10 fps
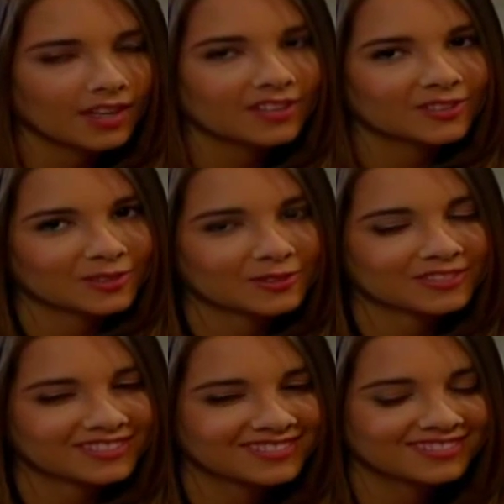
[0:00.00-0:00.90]
I do.
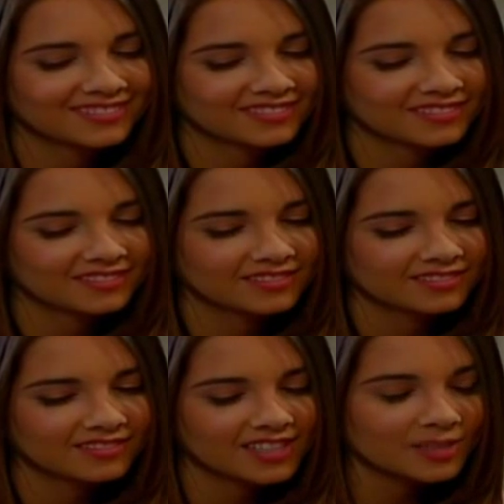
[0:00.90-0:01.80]

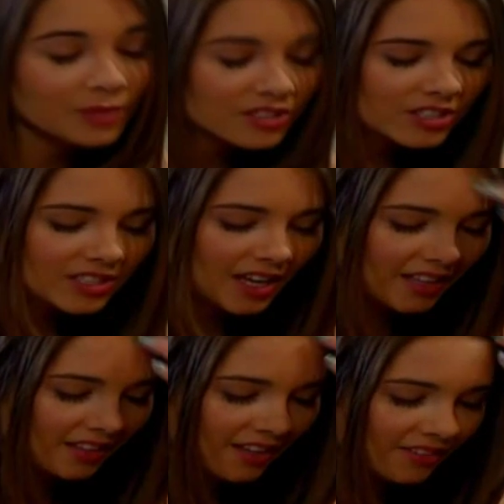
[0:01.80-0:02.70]
As much as
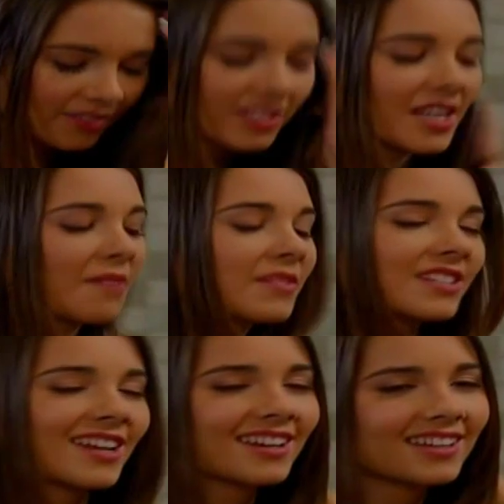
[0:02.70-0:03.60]
I love Sam
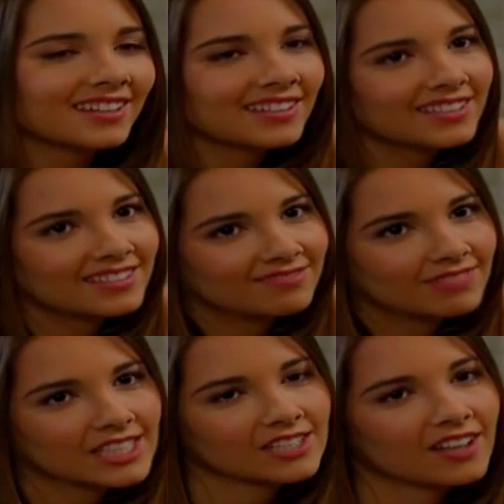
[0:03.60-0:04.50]
and Danny,
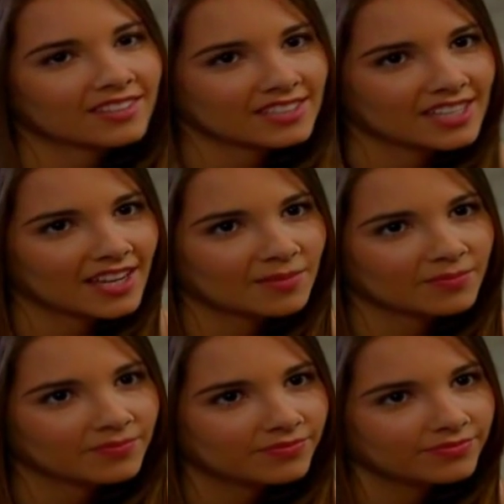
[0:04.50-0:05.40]
it's not the
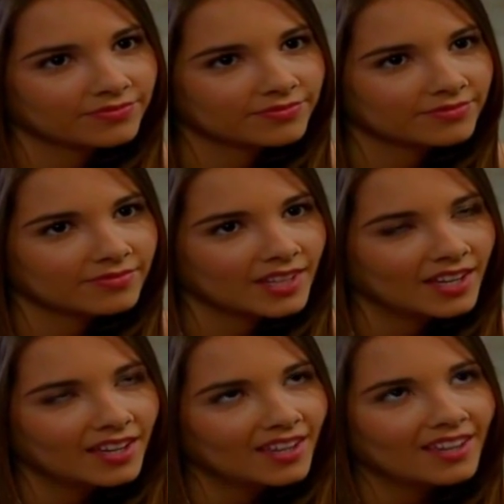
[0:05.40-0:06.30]
same.
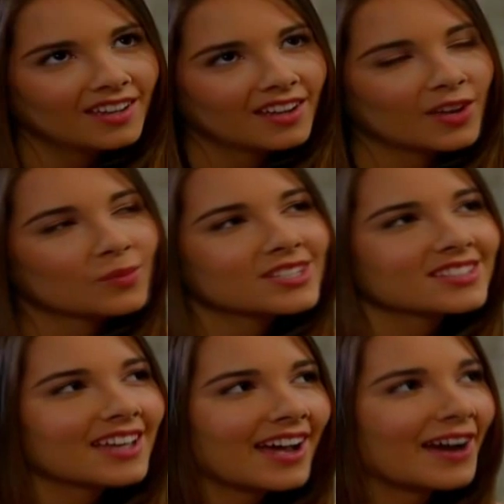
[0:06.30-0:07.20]
I
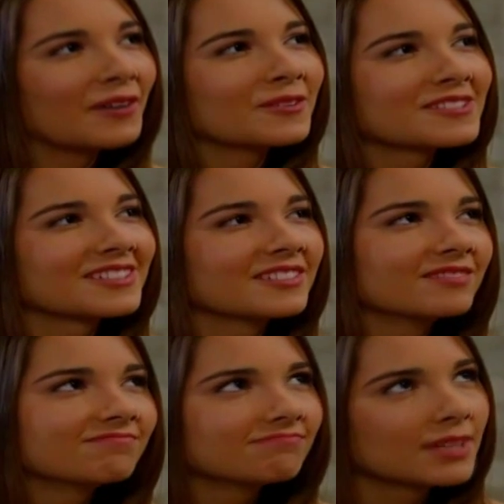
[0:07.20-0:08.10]
miss the house
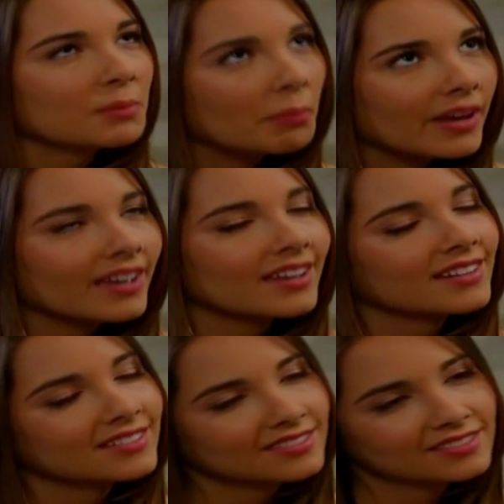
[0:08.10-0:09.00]
and my
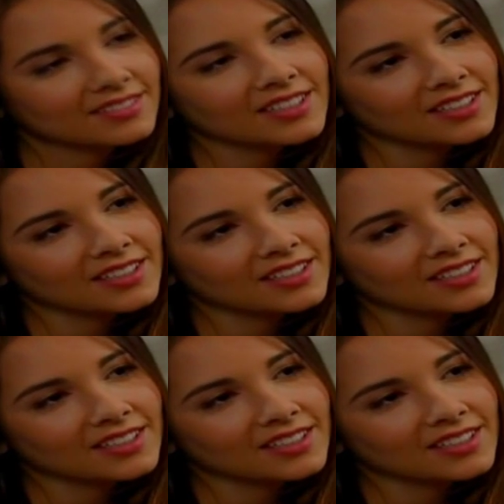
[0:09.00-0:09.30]
bed, and